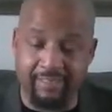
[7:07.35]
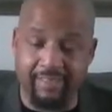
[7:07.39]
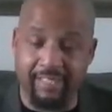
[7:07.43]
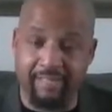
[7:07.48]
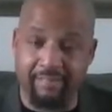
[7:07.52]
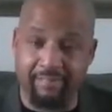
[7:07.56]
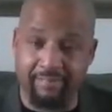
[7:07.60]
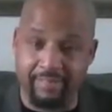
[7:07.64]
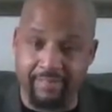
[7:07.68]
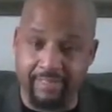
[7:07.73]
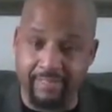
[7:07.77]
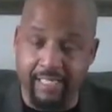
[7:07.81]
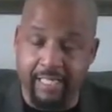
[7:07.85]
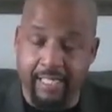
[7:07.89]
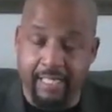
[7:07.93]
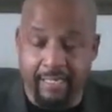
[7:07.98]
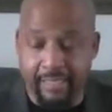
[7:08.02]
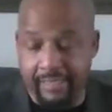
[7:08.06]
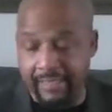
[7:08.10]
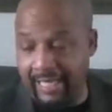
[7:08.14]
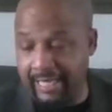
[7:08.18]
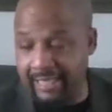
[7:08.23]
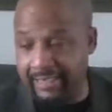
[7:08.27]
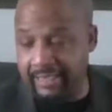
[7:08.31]
You have
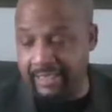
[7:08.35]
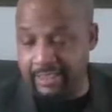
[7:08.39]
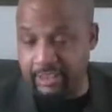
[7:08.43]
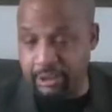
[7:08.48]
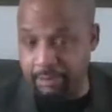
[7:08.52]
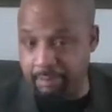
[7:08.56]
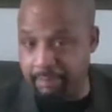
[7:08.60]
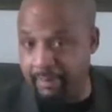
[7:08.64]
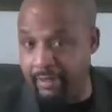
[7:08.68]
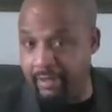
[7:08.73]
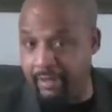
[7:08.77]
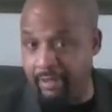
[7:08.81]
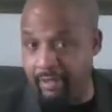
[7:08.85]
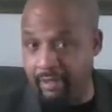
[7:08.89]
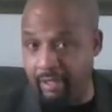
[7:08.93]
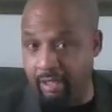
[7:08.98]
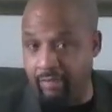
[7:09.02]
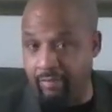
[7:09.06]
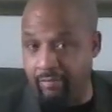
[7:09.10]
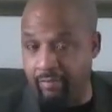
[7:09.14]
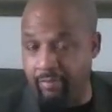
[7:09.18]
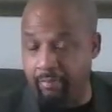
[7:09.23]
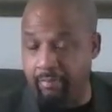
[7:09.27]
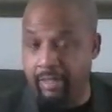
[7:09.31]
not the spirit
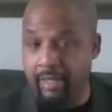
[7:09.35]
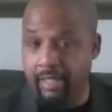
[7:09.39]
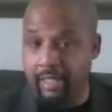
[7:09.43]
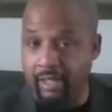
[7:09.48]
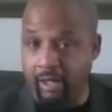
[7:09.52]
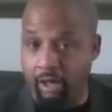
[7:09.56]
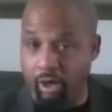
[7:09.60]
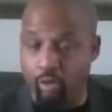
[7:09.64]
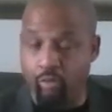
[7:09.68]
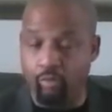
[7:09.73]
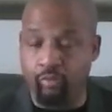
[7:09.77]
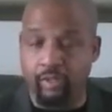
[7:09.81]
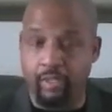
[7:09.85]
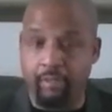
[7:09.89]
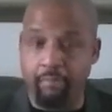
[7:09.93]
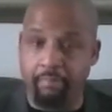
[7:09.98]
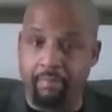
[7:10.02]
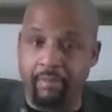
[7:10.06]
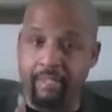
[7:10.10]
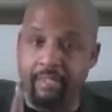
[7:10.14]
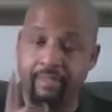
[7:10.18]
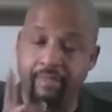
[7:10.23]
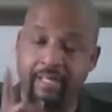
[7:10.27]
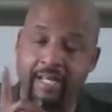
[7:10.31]
of them only,
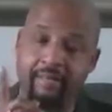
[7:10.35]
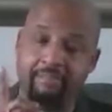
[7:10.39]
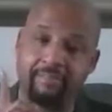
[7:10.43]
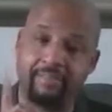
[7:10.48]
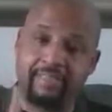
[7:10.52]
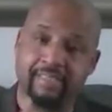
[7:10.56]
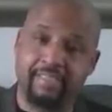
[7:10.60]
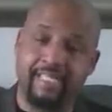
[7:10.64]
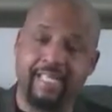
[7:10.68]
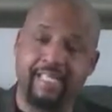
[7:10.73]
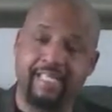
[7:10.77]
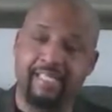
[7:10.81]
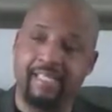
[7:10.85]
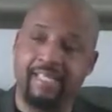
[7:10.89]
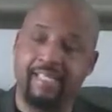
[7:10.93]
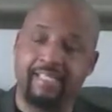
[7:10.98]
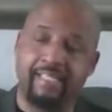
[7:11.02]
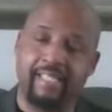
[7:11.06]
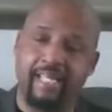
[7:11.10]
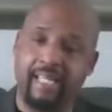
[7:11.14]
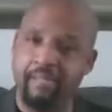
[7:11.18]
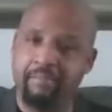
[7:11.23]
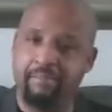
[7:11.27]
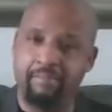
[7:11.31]
but you have Satan
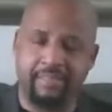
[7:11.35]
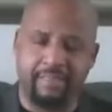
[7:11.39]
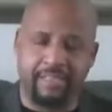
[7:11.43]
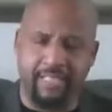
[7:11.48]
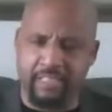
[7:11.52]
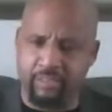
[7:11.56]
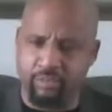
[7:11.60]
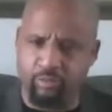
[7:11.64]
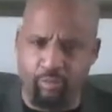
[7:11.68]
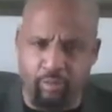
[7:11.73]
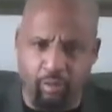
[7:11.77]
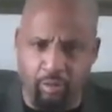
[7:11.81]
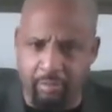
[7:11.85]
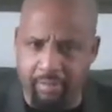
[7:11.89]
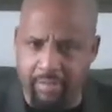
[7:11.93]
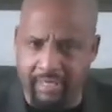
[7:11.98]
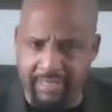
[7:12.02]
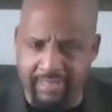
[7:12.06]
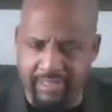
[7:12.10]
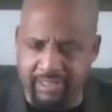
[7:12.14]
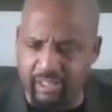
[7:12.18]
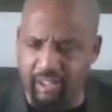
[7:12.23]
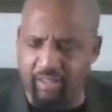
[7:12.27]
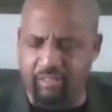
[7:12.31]
and demons that's roaming
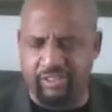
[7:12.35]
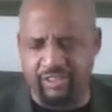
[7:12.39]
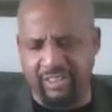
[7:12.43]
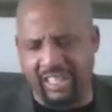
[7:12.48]
this earth.